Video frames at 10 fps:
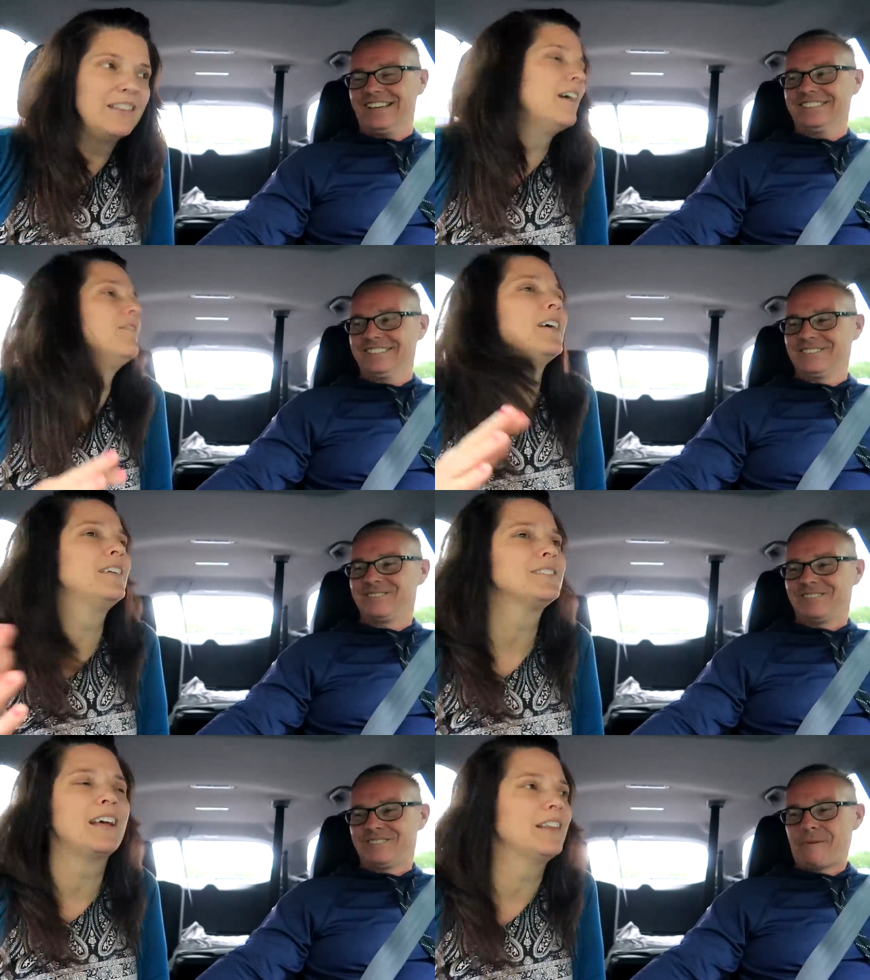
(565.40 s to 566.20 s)
Speaker 1: Yeah. I
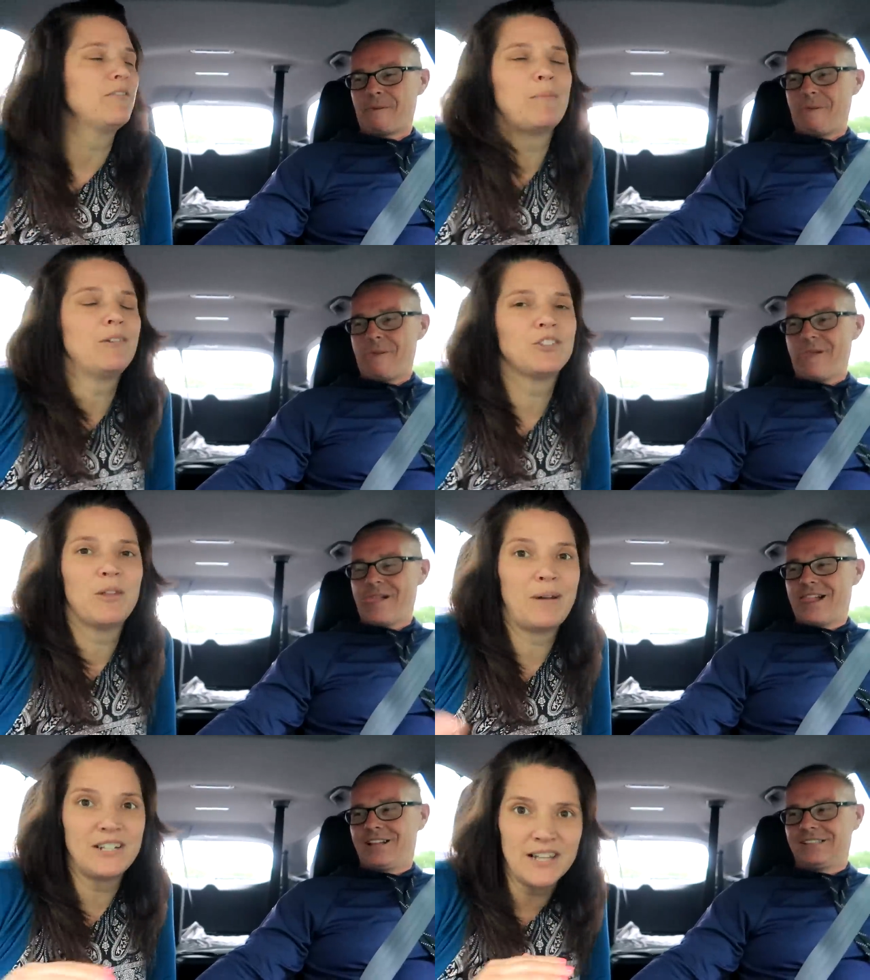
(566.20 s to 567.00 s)
love the mountains, all
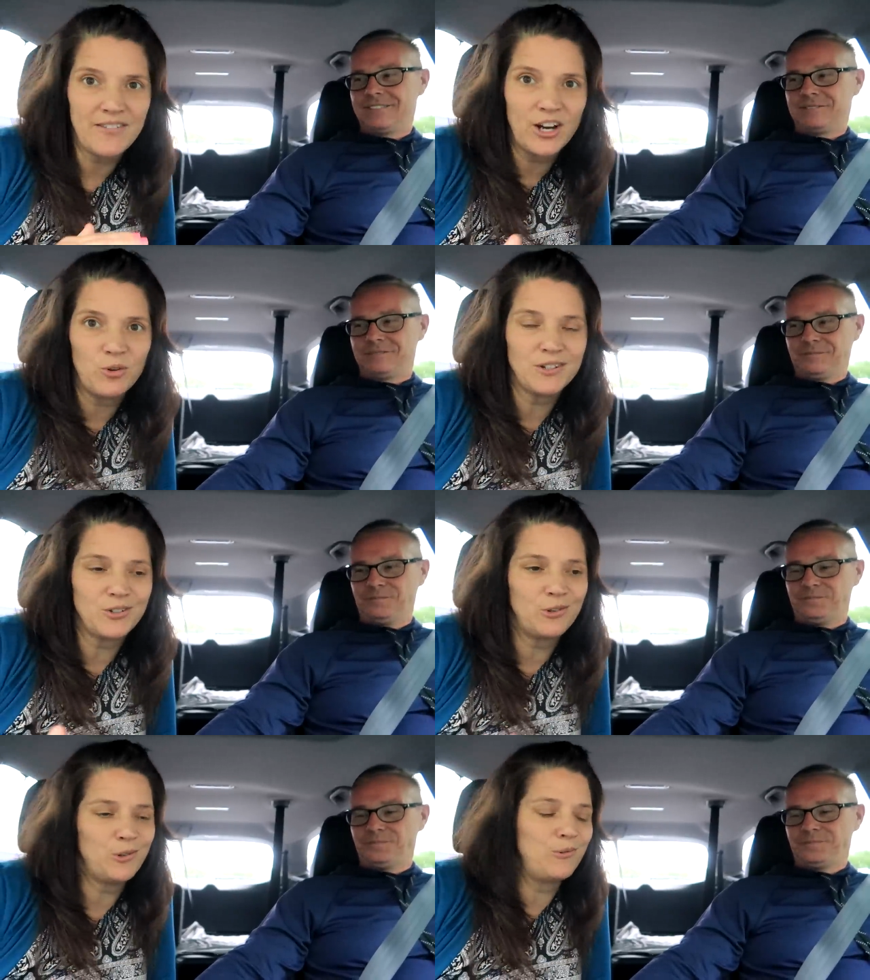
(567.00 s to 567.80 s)
I just love that
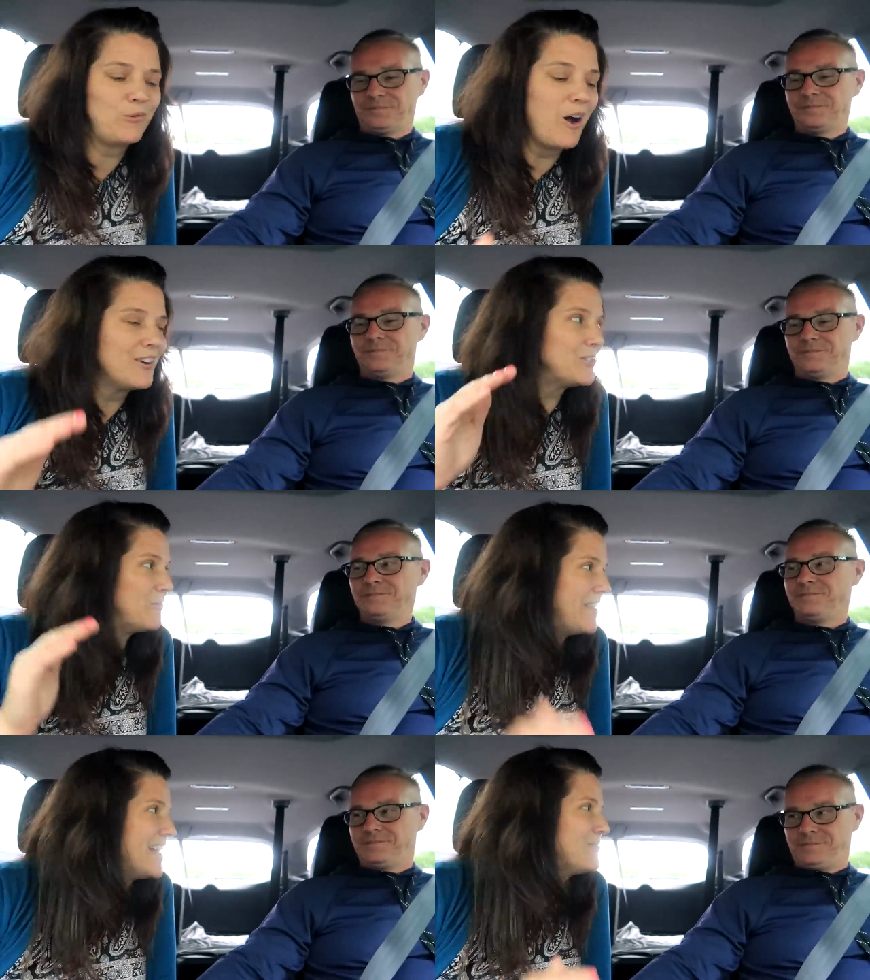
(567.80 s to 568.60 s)
crystal clear water. So
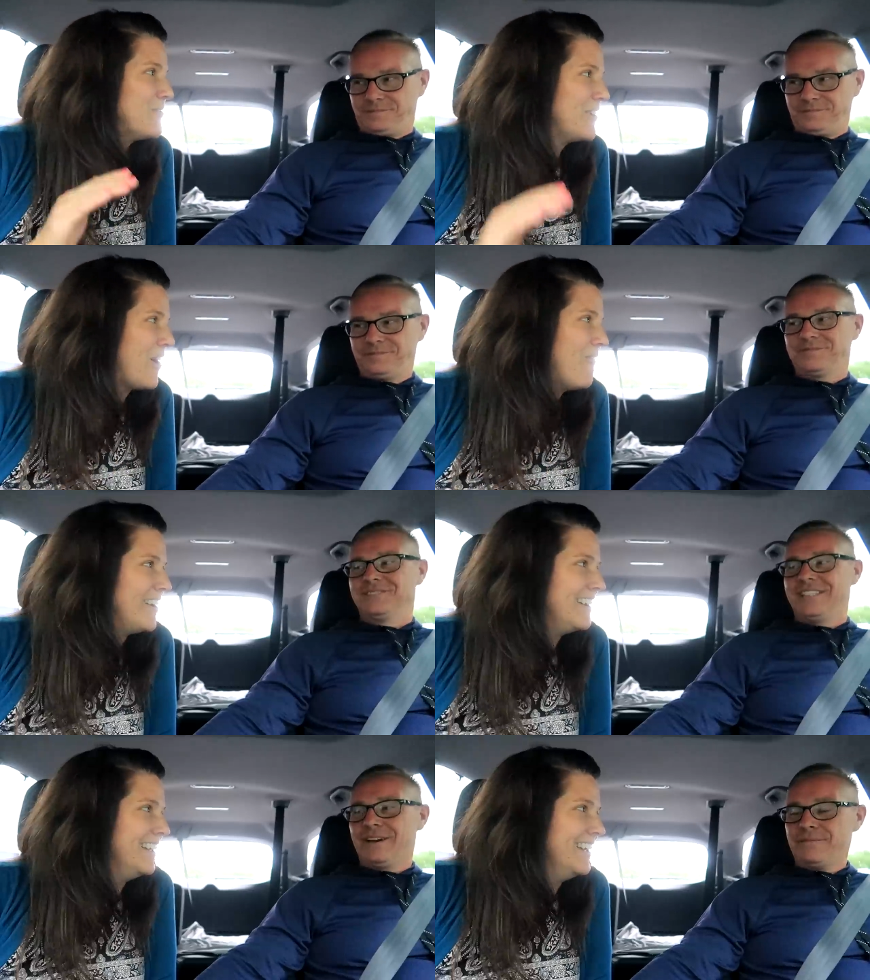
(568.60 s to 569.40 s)
that's where we're
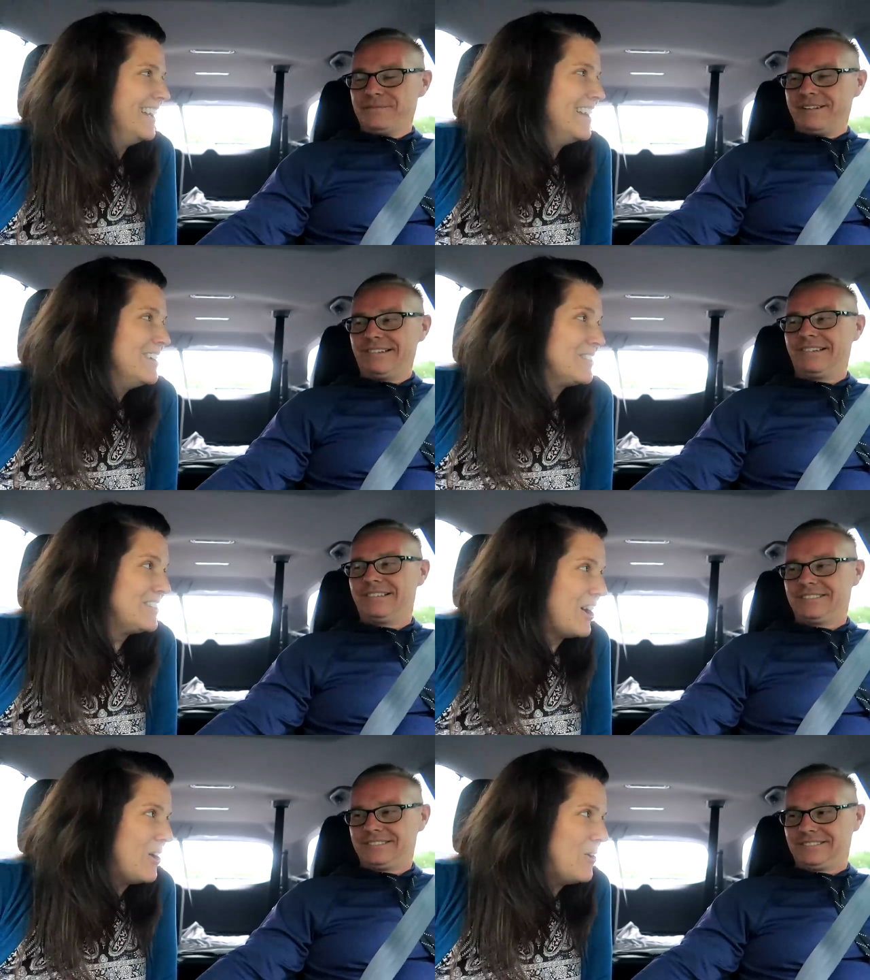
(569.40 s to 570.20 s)
going.
Speaker 2: Yep.
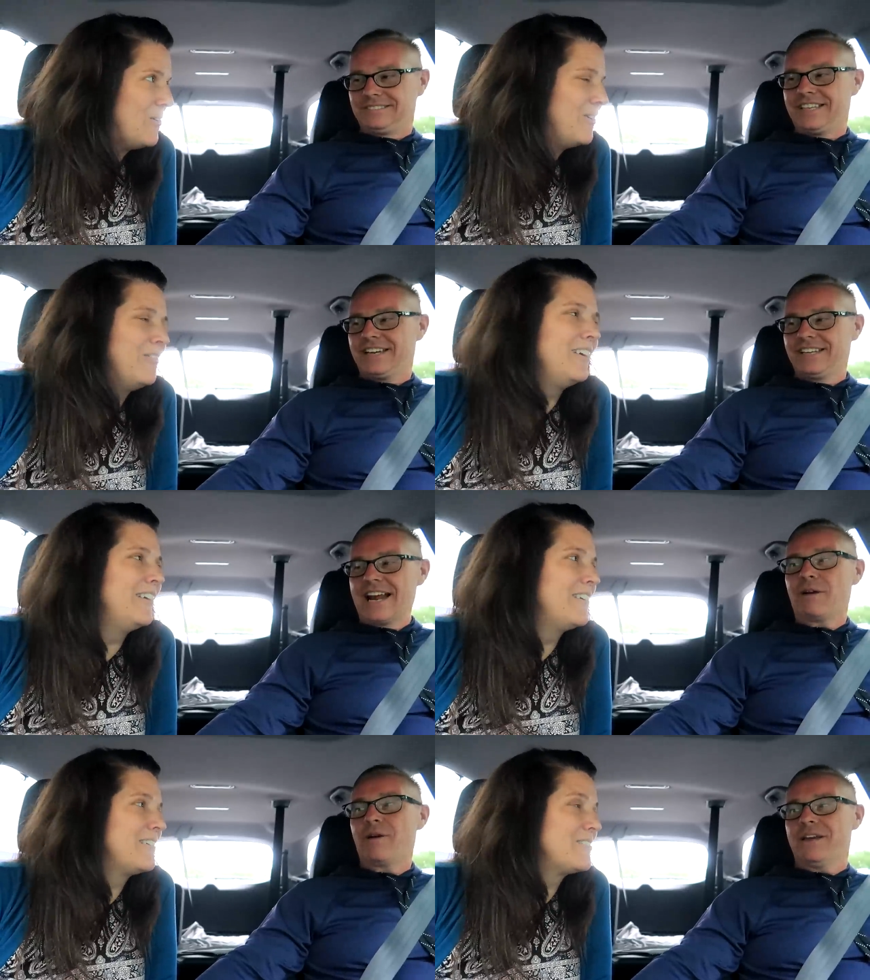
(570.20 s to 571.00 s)
Speaker 1: So
Speaker 2: yeah, and
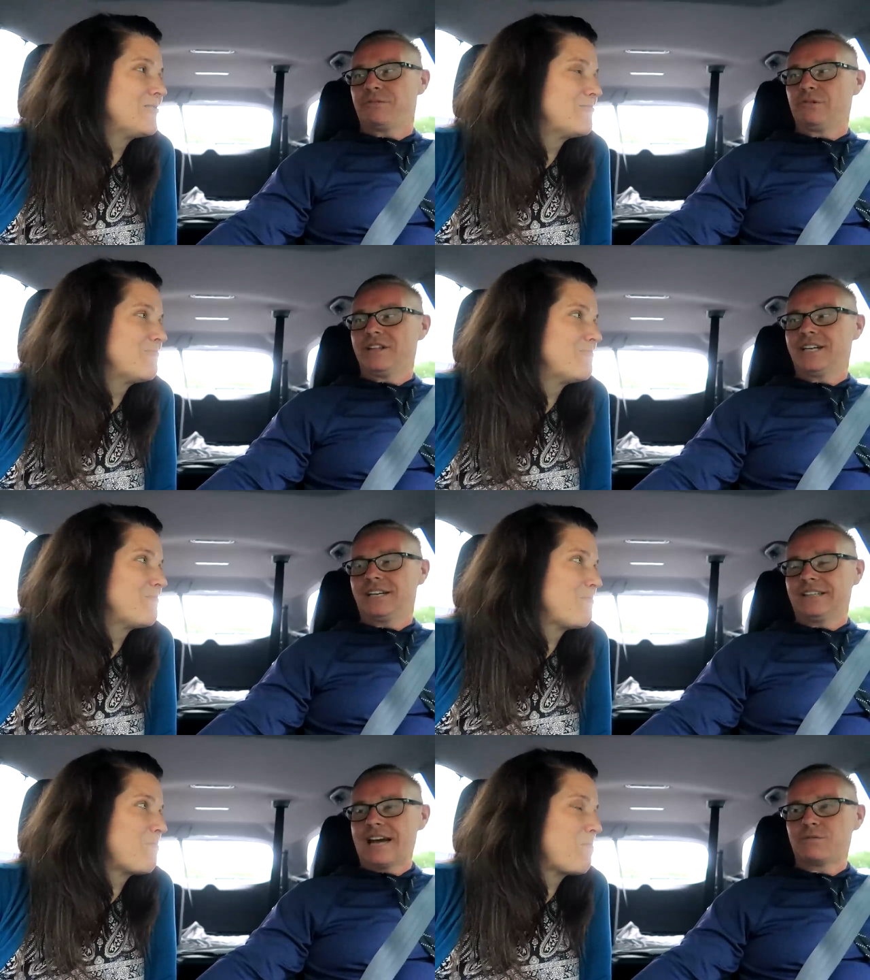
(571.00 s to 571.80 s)
I ran through
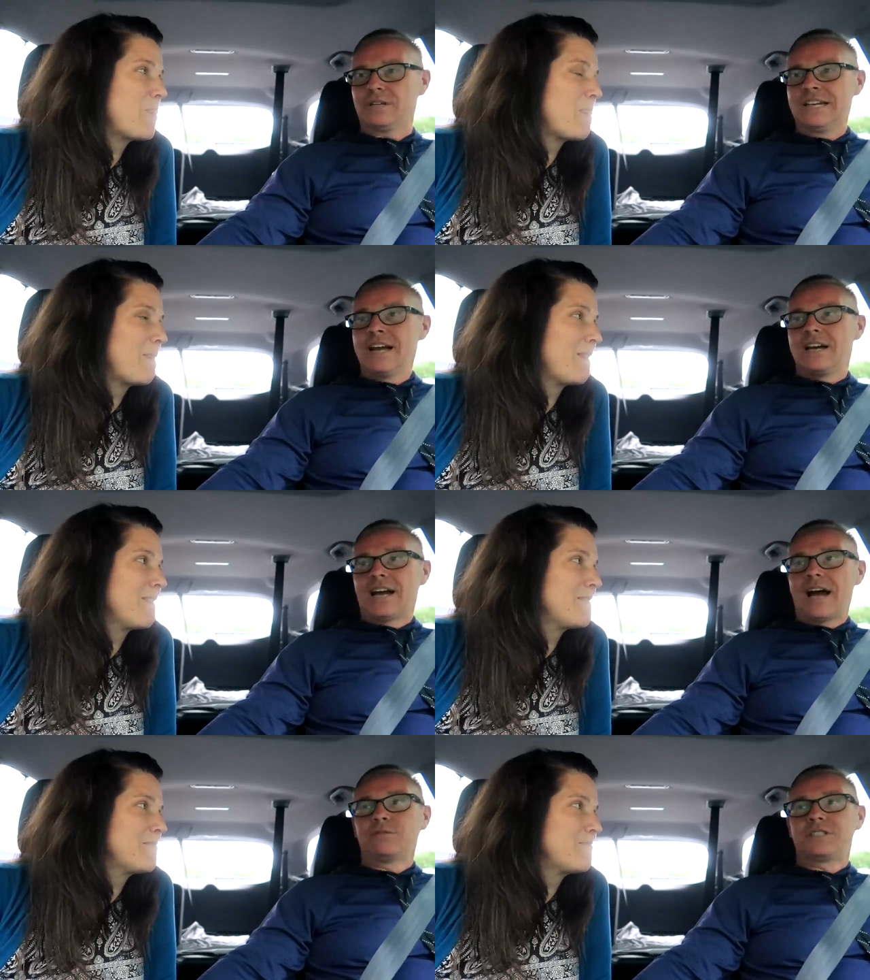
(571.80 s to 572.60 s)

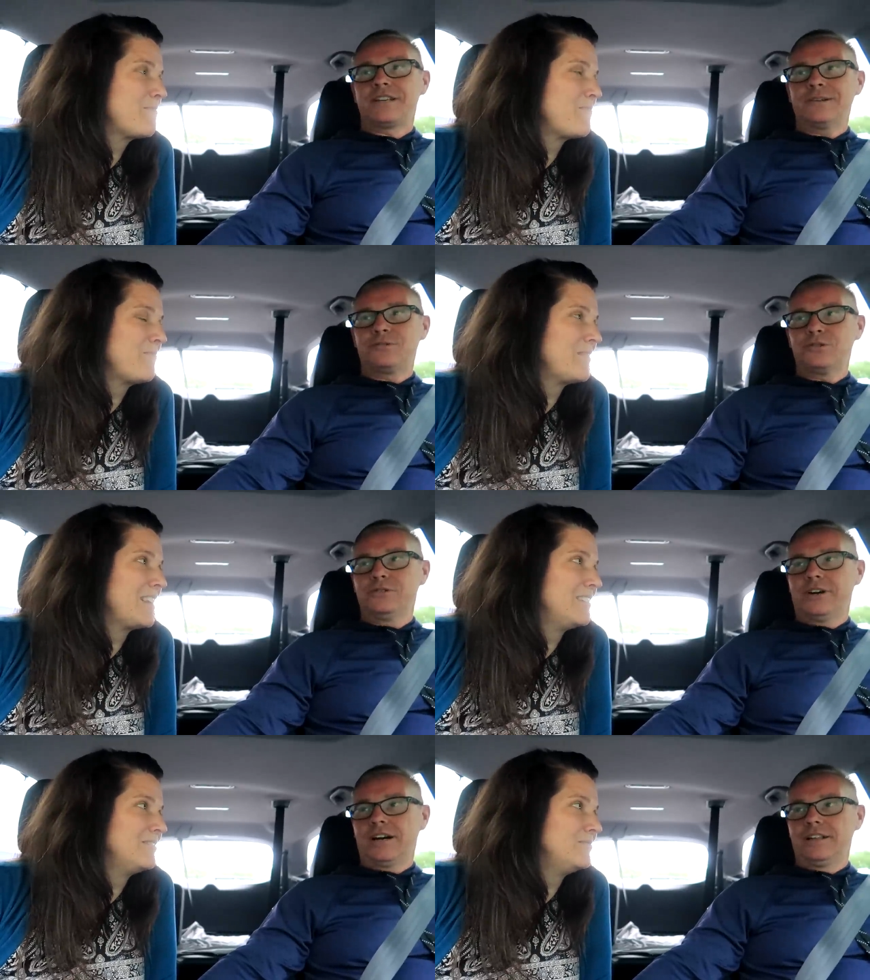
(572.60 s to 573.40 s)
I was there
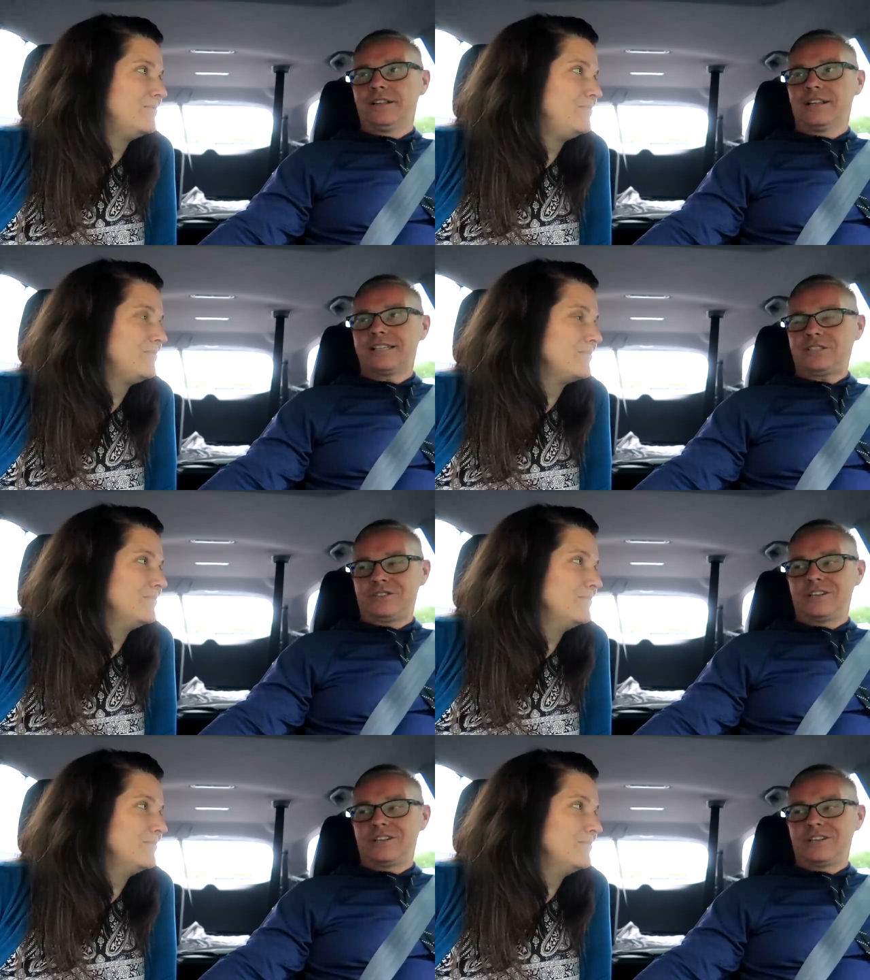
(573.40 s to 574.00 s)
through the last